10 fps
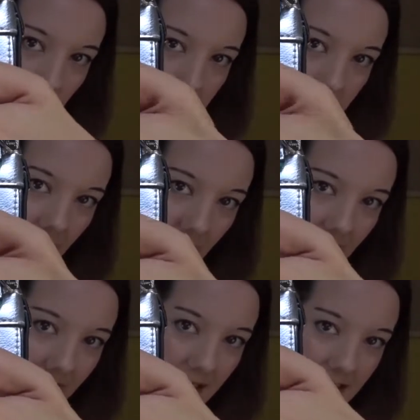Just
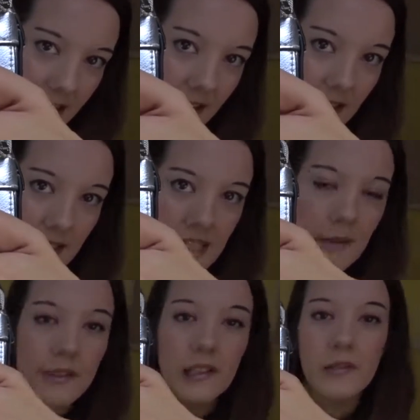that is in a
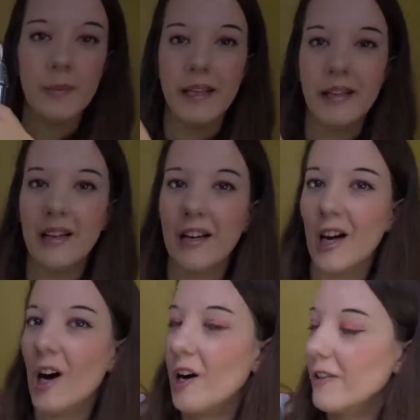separate little bit
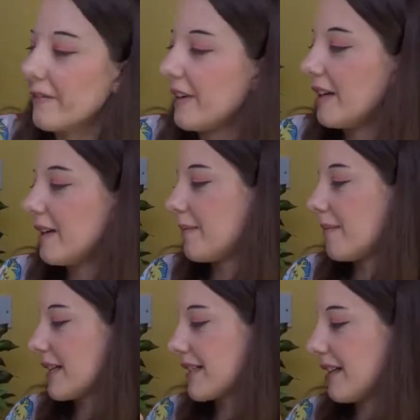of
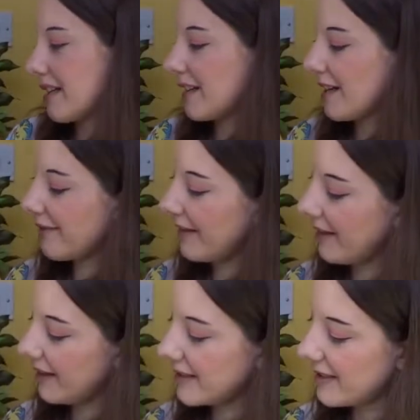plastic covering,
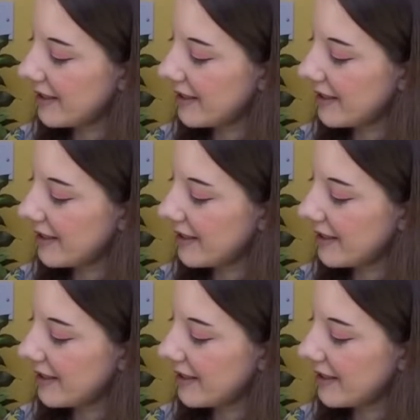I guess, to